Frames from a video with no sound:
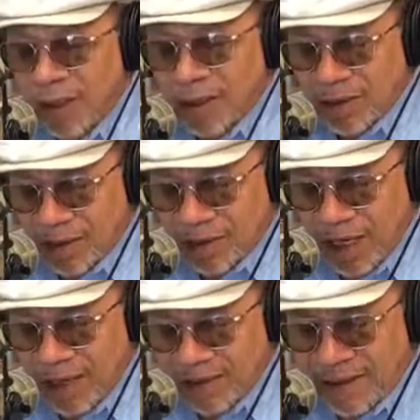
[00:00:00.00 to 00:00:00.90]
You know,
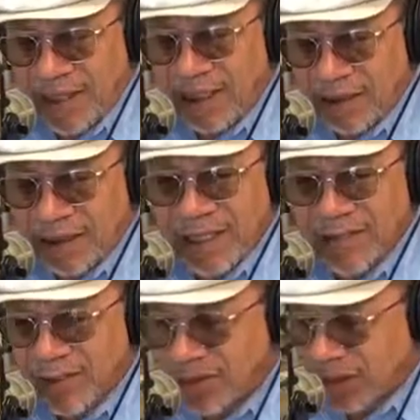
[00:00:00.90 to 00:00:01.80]
I think,
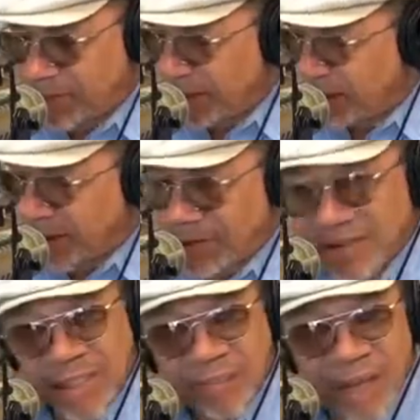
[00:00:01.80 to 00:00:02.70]
ladies and gentlemen, there is
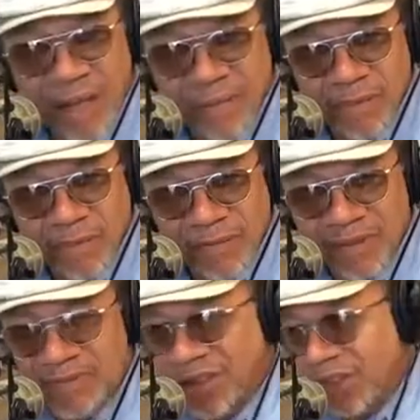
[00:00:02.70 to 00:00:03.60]
a problem with the
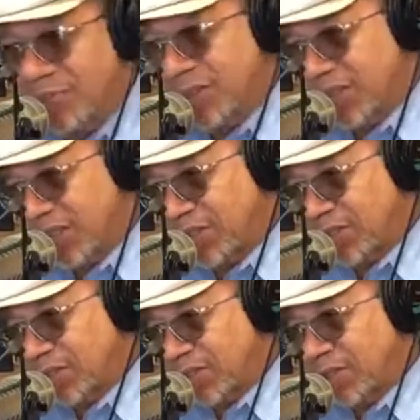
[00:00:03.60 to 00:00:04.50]
victimization,
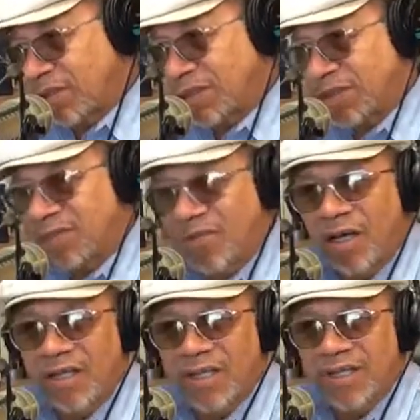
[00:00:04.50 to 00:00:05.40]
particularly of
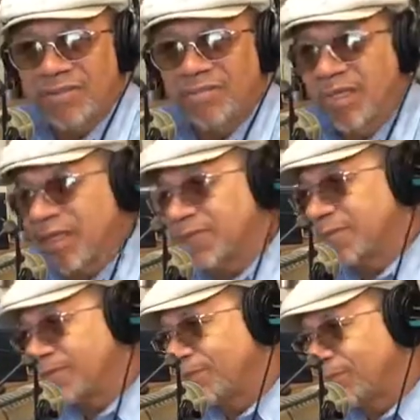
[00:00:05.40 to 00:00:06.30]
Caucasian males.
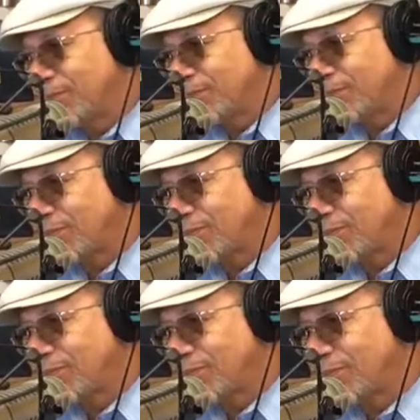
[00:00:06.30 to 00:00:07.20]

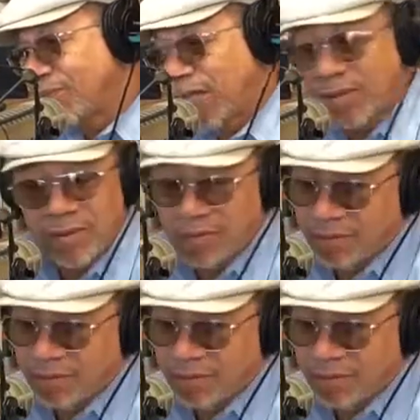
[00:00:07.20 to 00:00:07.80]
I do.